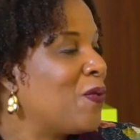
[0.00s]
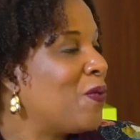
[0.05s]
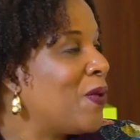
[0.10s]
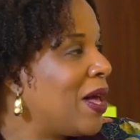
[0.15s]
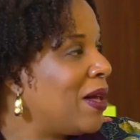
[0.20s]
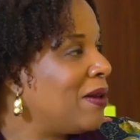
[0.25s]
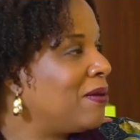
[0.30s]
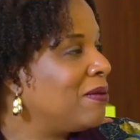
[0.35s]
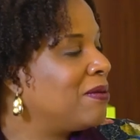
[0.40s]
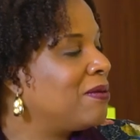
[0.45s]

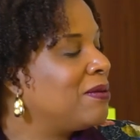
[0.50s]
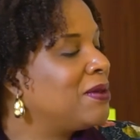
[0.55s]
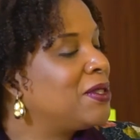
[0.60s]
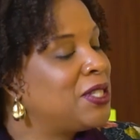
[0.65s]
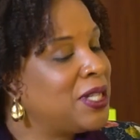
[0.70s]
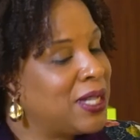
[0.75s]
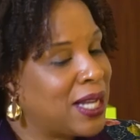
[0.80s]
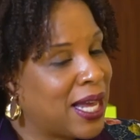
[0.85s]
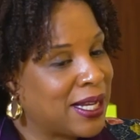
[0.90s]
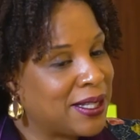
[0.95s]
Well,
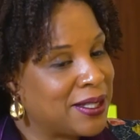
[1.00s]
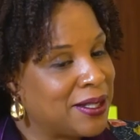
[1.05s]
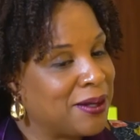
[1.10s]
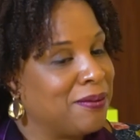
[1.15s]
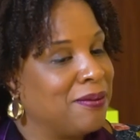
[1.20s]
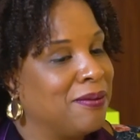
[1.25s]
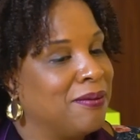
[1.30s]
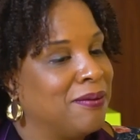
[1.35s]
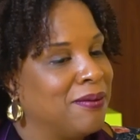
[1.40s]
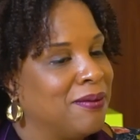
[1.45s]
she likes
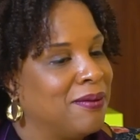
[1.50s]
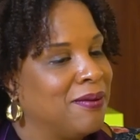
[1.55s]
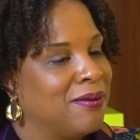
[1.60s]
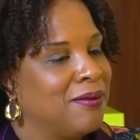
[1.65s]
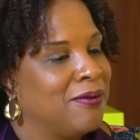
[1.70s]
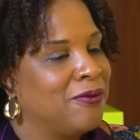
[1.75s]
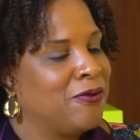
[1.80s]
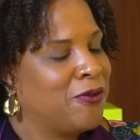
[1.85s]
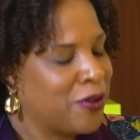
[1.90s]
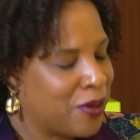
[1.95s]
them,
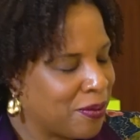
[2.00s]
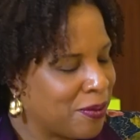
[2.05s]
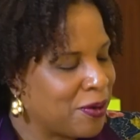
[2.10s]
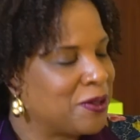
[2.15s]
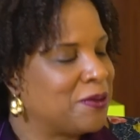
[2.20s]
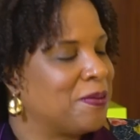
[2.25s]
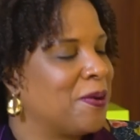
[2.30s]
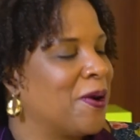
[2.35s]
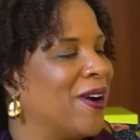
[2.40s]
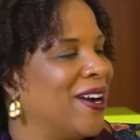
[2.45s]
for the
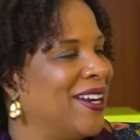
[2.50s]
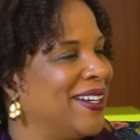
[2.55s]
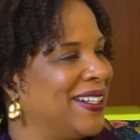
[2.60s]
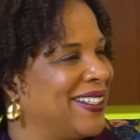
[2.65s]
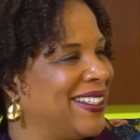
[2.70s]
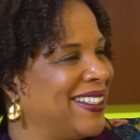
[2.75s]
most part.